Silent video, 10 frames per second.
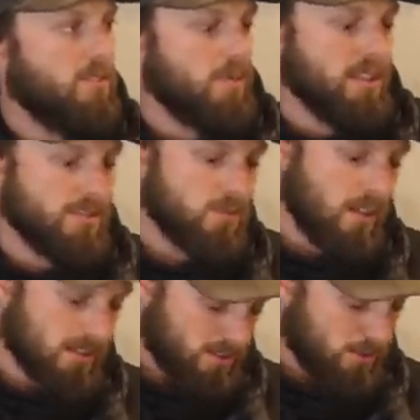the weeds as
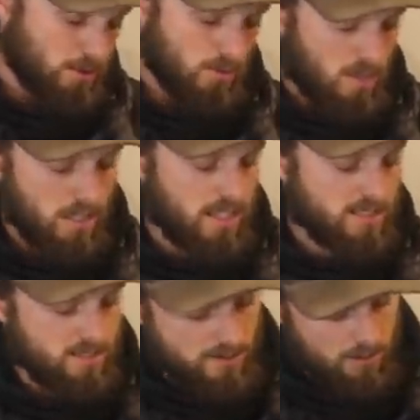well and so do the walleyes
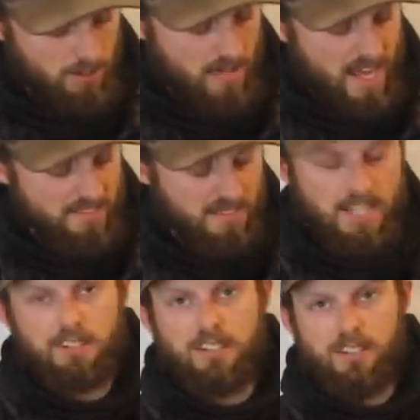and so do the bass and
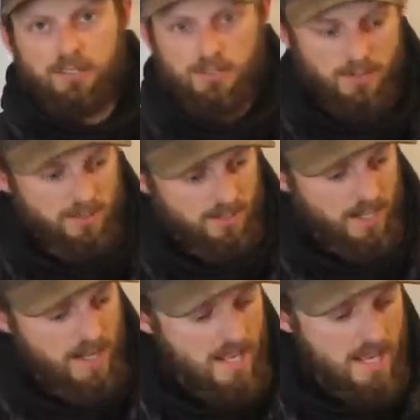everything loves the weeds, right?